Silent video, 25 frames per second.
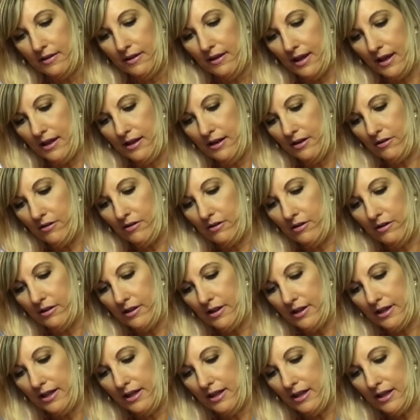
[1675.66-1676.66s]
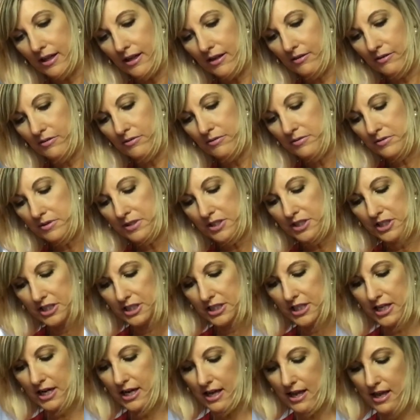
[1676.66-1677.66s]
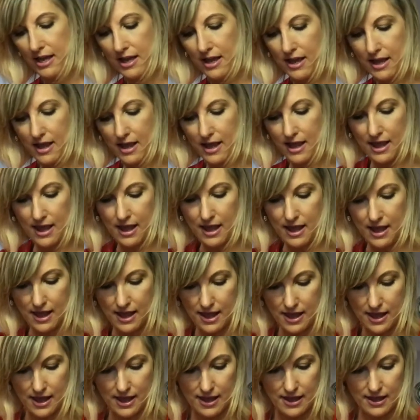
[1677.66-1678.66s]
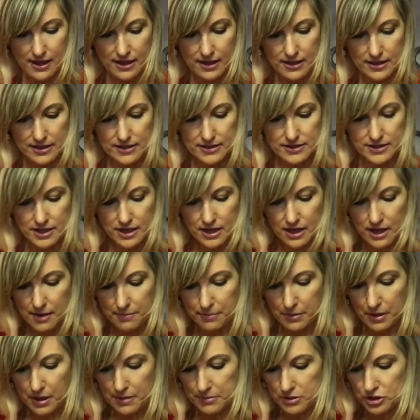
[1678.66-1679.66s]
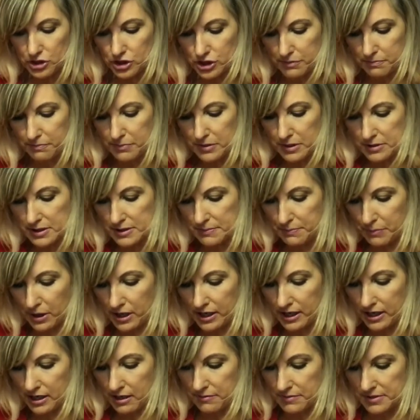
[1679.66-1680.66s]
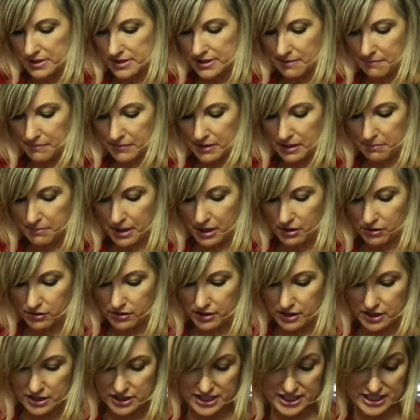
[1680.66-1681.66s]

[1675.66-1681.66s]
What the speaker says: Get it all out. And I probably should be spreading it with something better than a